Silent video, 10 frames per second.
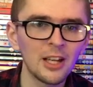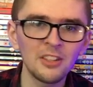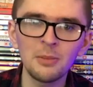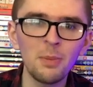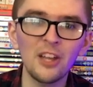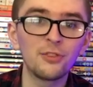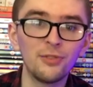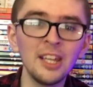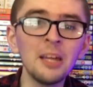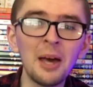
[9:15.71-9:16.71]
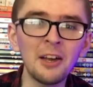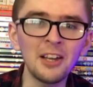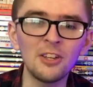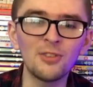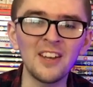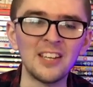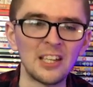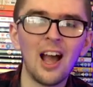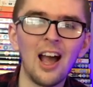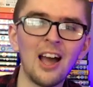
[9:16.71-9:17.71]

It's the best thing about these venues.